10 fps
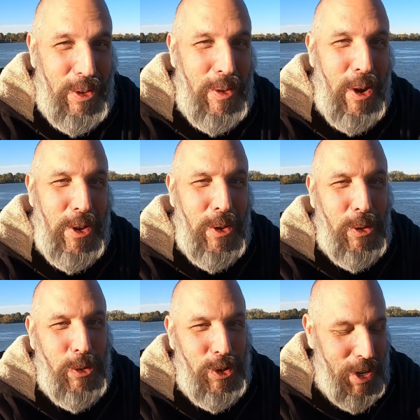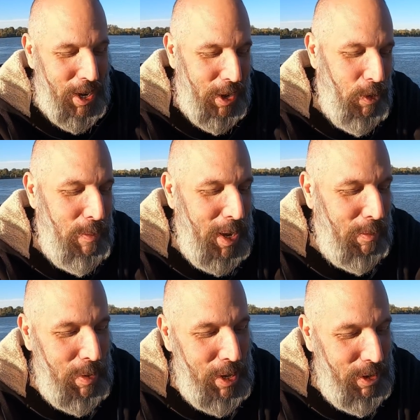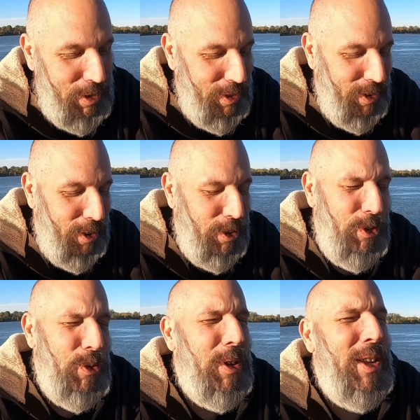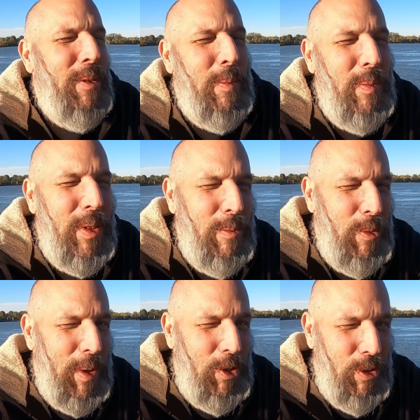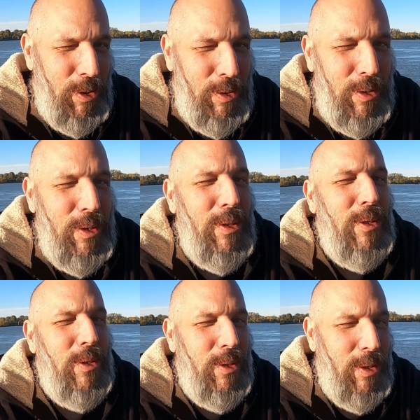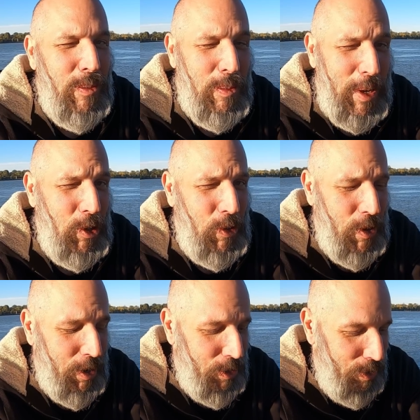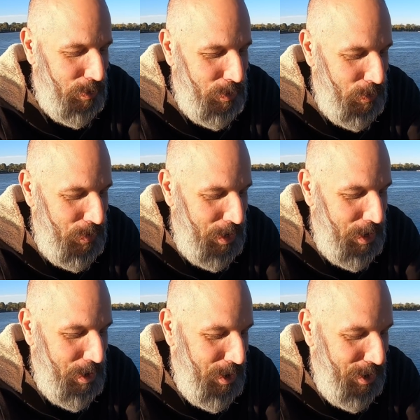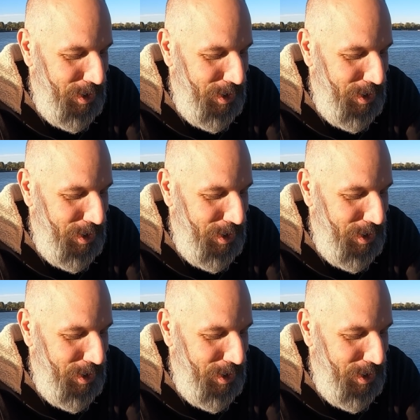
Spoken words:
Are you hallucinating, One Mink Band? Are you doing them special drugs over there?